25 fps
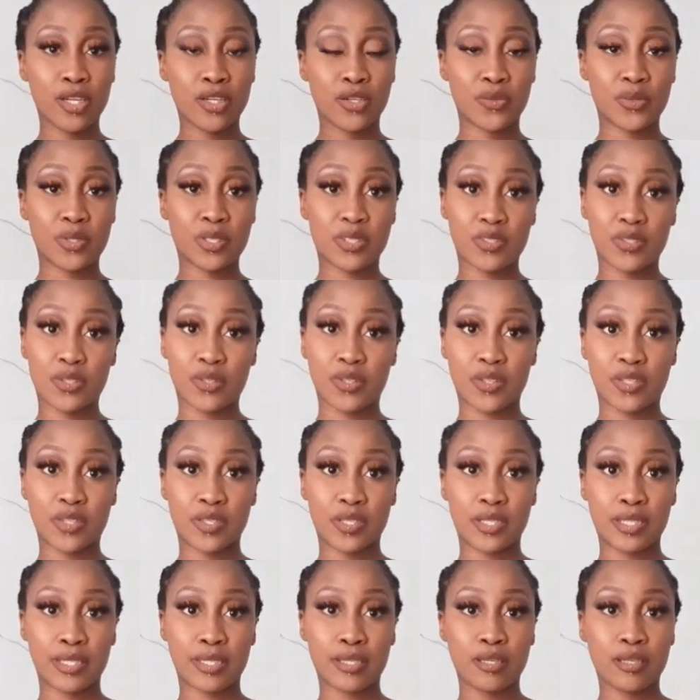
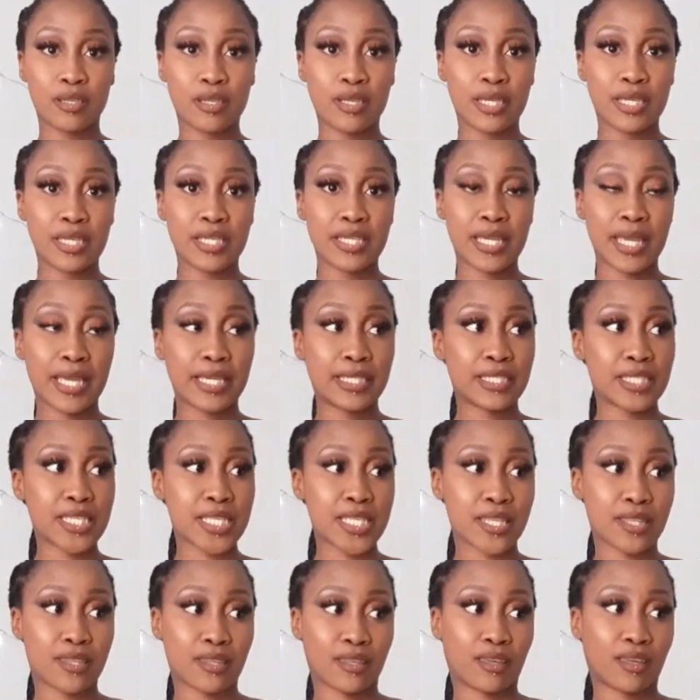return
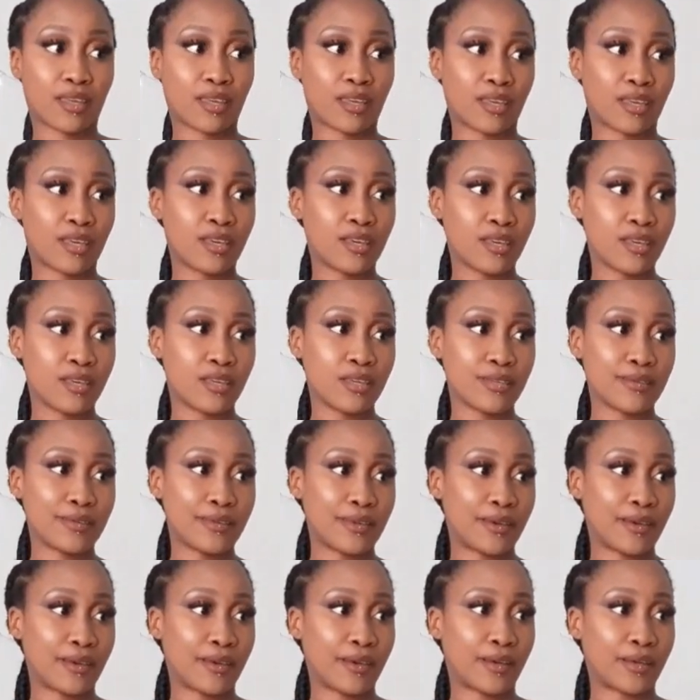anything.
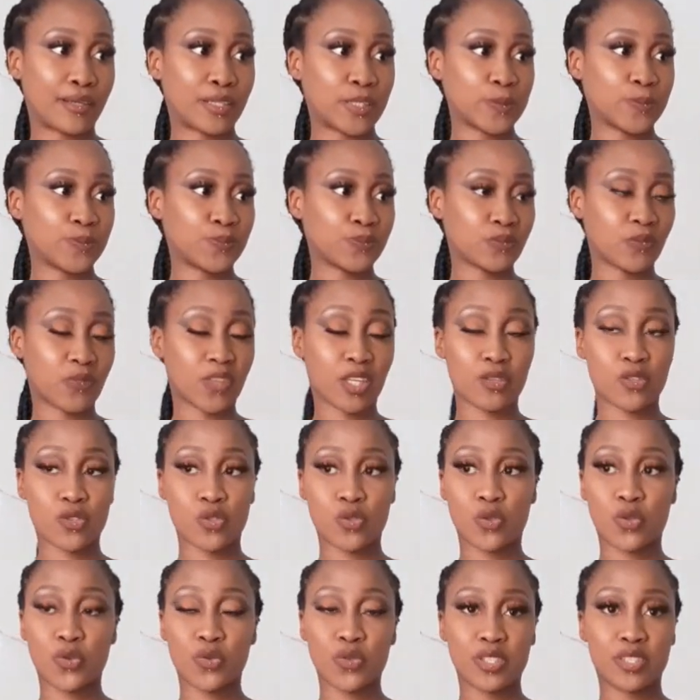There's
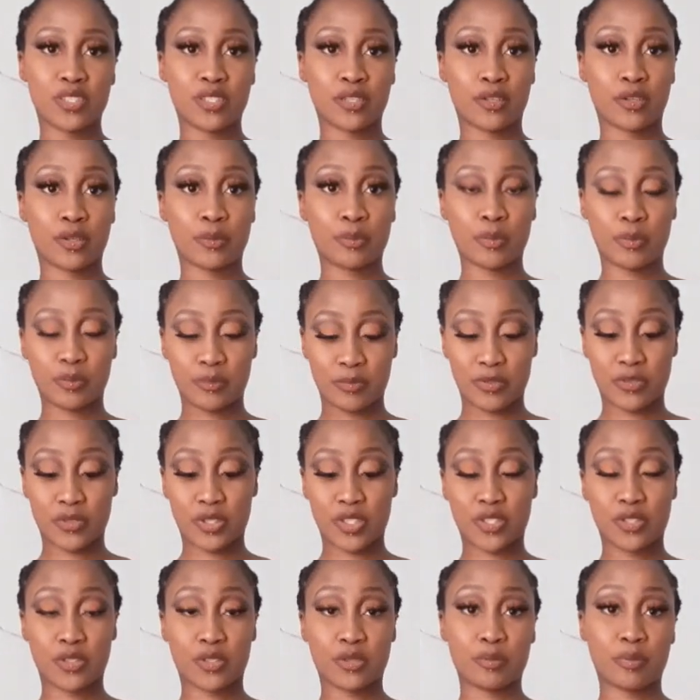no return
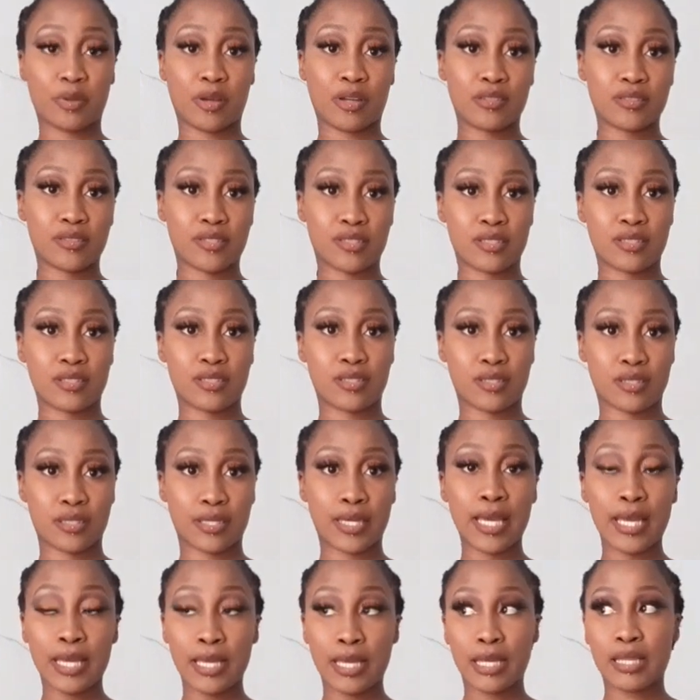policy. See,
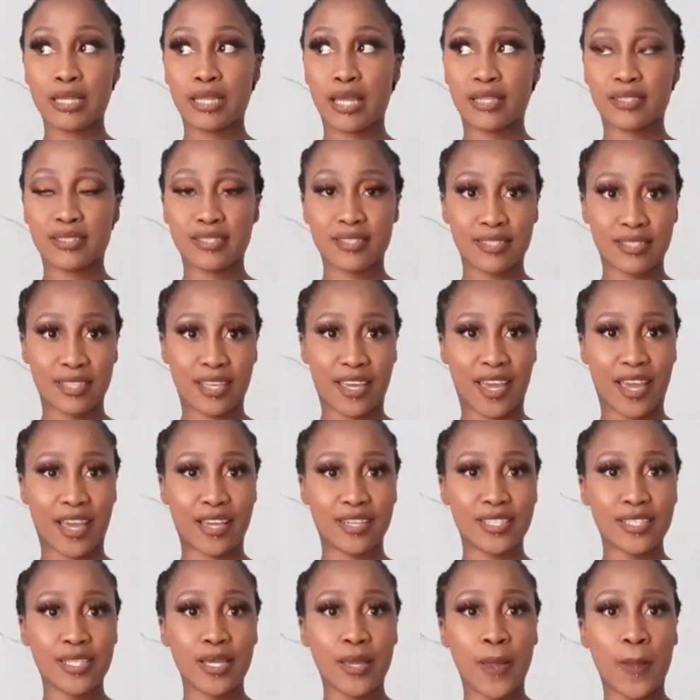that's
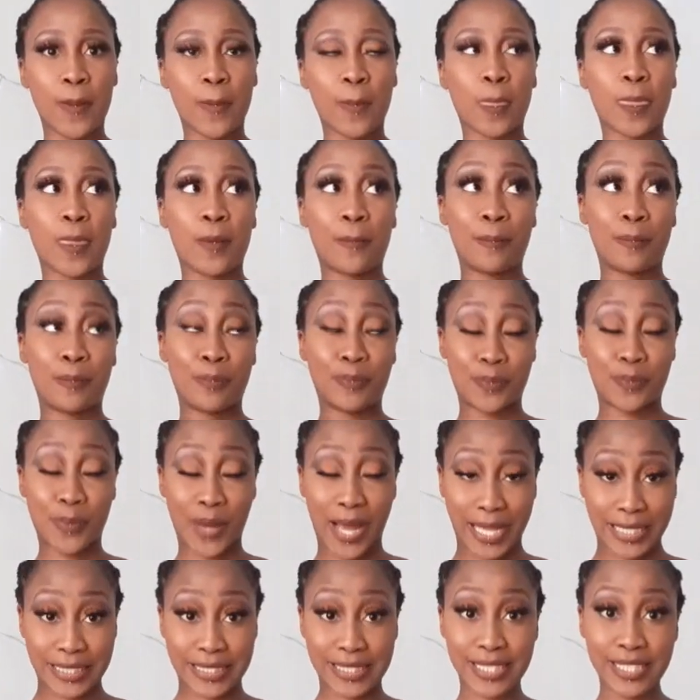sad,
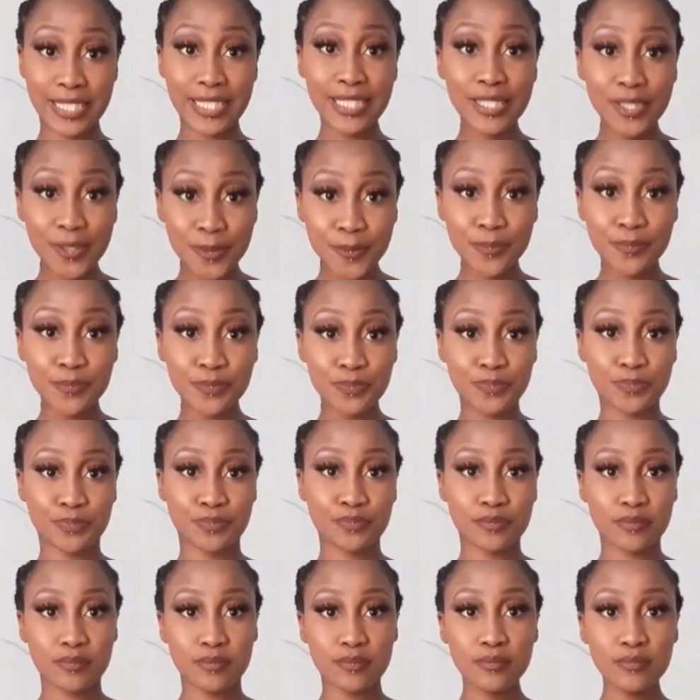but
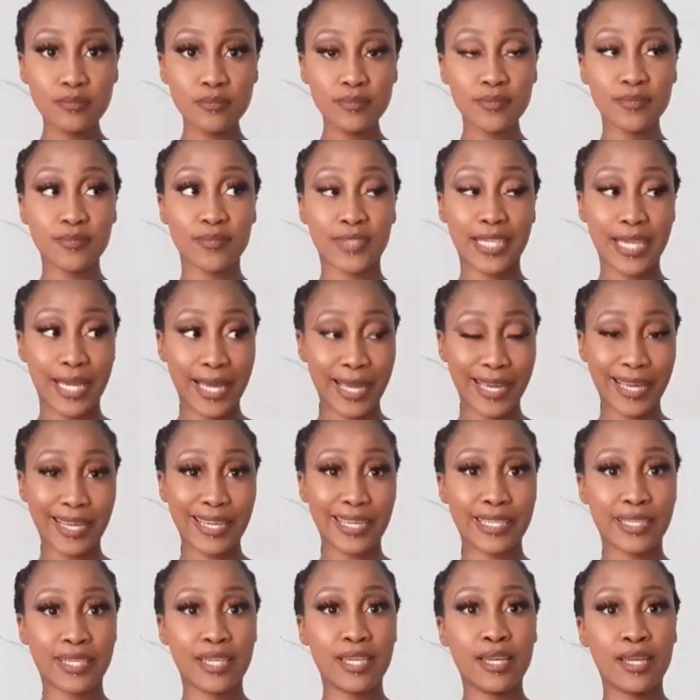
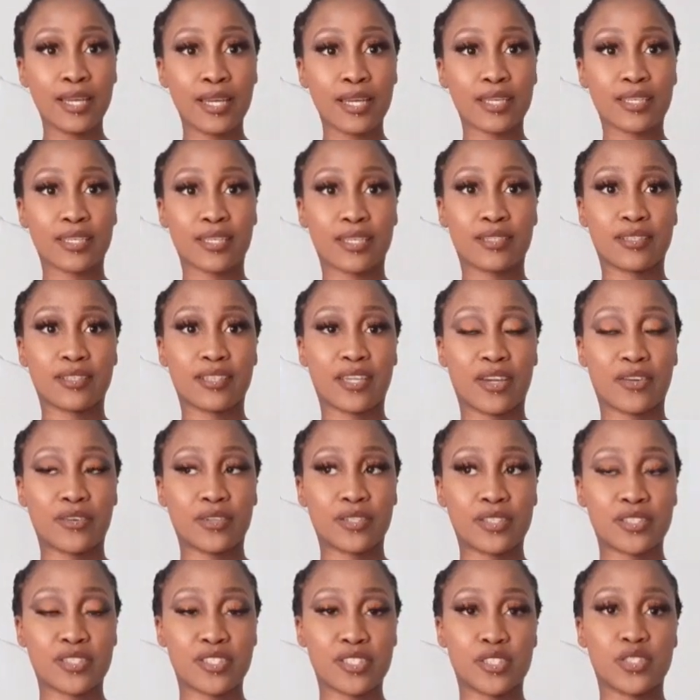I can
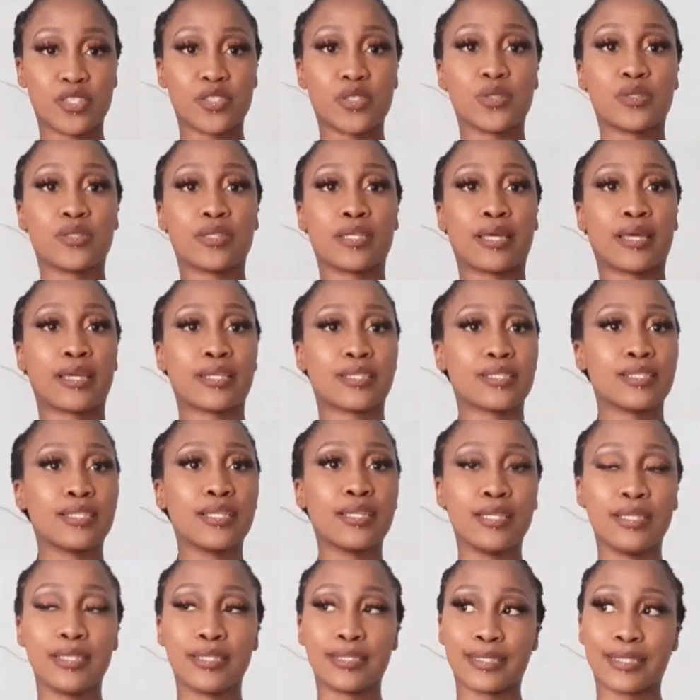guarantee you that,
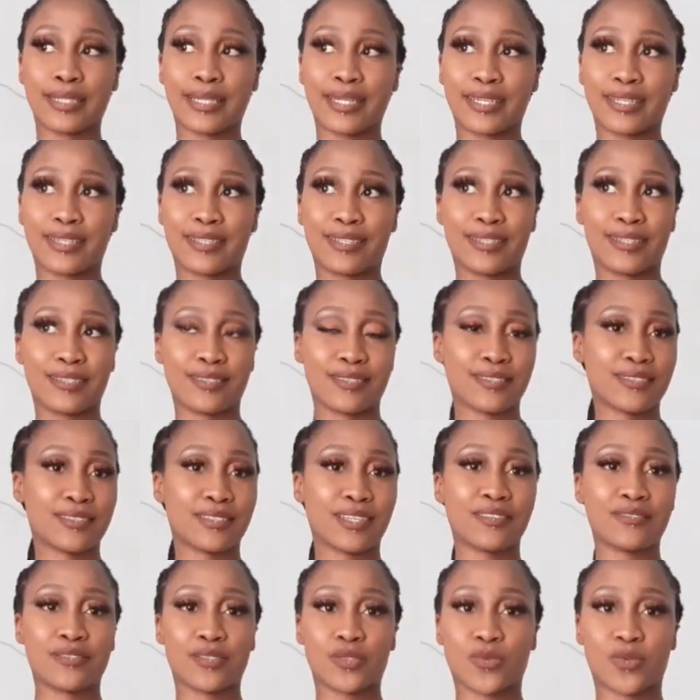like, the
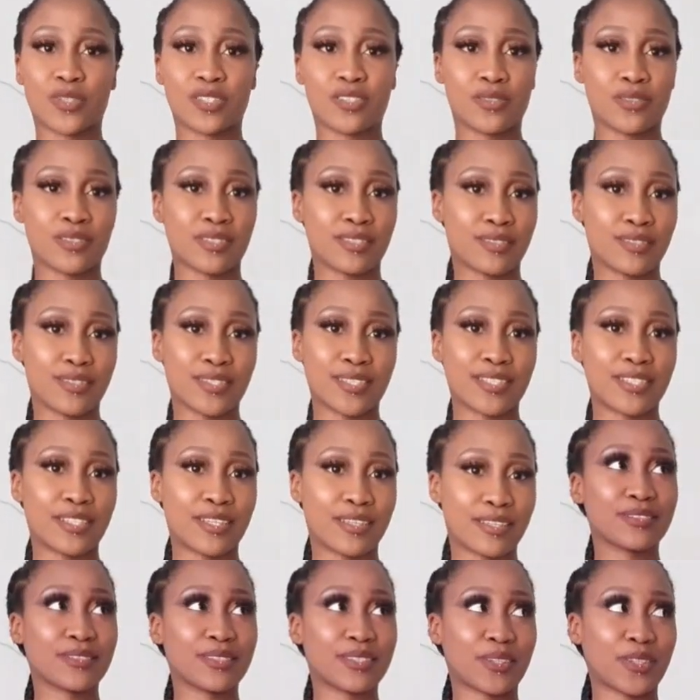stuff is what you
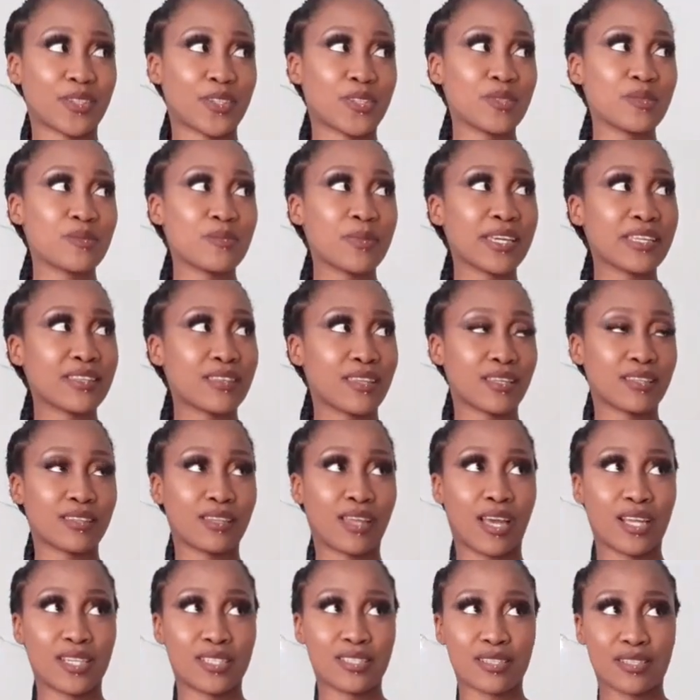see. You may think
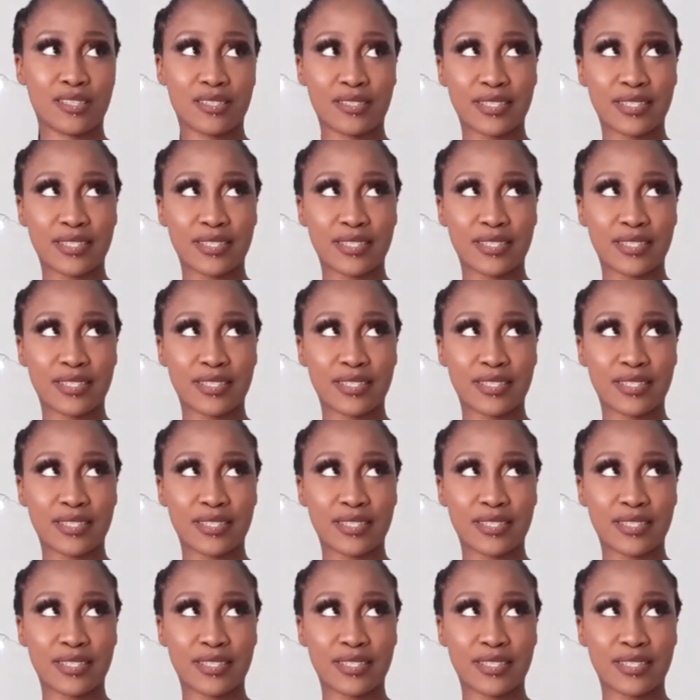that they're